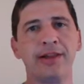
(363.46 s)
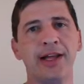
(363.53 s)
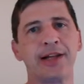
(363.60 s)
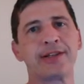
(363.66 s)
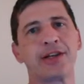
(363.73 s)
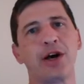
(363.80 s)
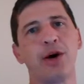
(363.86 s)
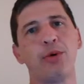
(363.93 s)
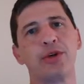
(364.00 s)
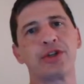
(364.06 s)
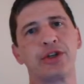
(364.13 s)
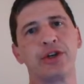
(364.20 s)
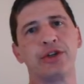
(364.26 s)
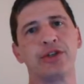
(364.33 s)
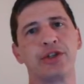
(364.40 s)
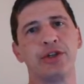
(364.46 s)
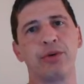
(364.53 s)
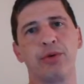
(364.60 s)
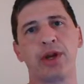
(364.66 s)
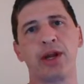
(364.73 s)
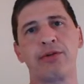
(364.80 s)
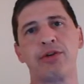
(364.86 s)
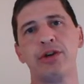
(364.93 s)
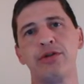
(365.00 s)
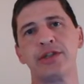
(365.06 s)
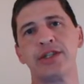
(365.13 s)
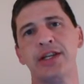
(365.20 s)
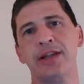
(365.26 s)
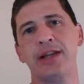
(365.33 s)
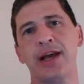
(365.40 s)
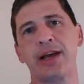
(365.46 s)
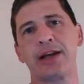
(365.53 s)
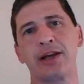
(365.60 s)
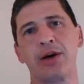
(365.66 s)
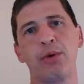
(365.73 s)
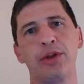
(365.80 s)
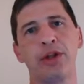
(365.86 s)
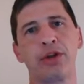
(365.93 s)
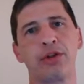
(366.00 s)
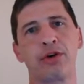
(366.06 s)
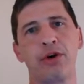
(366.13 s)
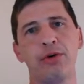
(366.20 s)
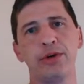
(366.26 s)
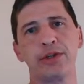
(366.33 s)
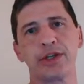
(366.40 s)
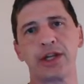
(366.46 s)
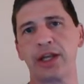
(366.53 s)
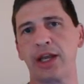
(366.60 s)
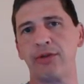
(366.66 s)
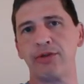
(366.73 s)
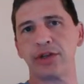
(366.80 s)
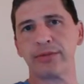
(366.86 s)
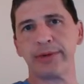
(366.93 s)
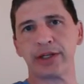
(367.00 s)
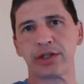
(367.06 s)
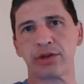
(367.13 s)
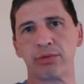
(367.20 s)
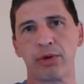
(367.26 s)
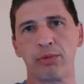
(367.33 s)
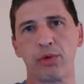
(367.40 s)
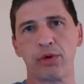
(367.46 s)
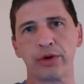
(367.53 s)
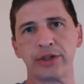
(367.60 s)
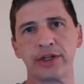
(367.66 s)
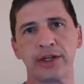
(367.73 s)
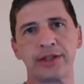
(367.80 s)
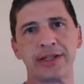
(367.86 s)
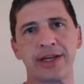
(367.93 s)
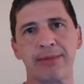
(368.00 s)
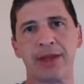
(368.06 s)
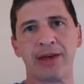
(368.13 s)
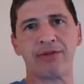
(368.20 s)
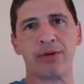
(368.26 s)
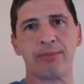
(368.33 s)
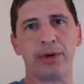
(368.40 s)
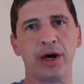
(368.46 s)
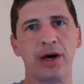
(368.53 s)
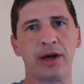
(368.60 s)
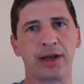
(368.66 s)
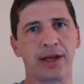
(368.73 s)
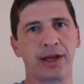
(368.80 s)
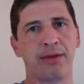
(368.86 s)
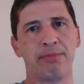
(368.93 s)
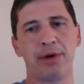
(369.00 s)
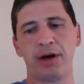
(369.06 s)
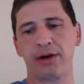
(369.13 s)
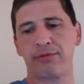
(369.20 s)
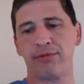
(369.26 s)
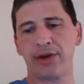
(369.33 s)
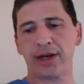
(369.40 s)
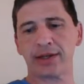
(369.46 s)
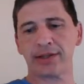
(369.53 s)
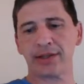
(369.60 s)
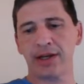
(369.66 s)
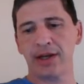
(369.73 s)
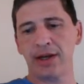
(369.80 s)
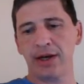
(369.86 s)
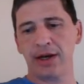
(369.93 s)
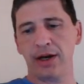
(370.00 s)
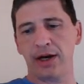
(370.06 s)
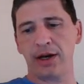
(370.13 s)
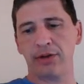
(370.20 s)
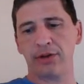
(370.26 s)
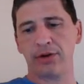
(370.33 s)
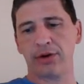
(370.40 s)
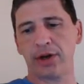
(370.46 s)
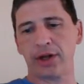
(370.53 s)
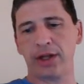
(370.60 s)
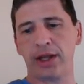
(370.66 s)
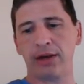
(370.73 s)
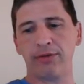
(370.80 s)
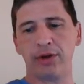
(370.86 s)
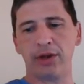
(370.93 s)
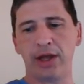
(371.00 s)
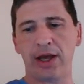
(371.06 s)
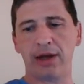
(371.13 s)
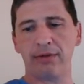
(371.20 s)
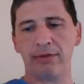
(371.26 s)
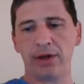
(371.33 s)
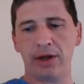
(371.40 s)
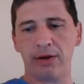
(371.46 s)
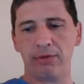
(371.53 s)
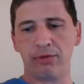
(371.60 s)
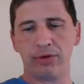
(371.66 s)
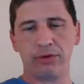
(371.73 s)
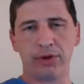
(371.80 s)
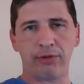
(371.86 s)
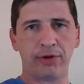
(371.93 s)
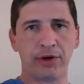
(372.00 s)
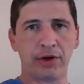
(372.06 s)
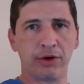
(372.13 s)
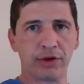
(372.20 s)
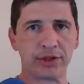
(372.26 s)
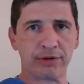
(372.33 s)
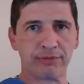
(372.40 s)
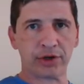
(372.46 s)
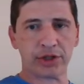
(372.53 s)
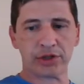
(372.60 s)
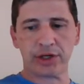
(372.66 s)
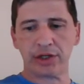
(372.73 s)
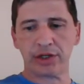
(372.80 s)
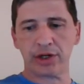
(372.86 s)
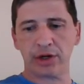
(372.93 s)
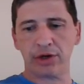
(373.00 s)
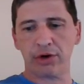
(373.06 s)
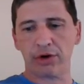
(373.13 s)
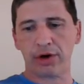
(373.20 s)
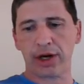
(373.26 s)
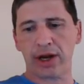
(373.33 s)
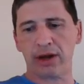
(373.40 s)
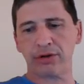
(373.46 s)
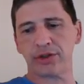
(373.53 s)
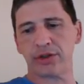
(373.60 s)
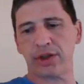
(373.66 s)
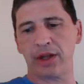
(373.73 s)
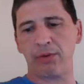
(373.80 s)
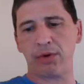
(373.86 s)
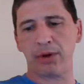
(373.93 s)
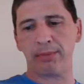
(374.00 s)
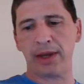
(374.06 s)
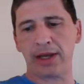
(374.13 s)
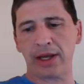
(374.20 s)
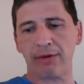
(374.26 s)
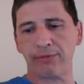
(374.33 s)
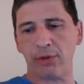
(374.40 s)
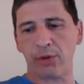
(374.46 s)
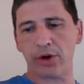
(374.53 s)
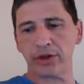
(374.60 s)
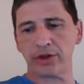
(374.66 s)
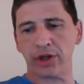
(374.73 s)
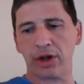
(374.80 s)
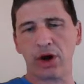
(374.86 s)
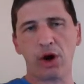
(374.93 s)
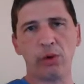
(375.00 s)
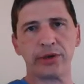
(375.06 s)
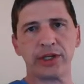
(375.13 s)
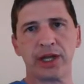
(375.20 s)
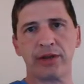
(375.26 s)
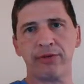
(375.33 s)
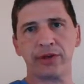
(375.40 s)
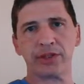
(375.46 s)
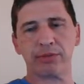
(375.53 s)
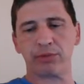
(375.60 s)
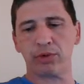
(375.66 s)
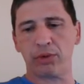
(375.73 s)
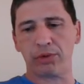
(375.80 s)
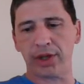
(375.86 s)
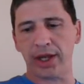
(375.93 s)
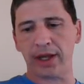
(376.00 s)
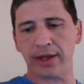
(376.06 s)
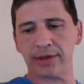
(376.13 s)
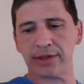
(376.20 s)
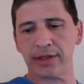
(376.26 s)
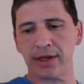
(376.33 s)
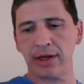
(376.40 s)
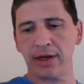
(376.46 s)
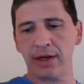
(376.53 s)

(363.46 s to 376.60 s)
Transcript: That's always good too. Whenever you see that, go in there. They're always going to give you special rewards. Anytime they have a bug and a bug fix, they're going to give you that. They figure it's a frustration on your account, so they want to make up for it. So they always give you some cool things.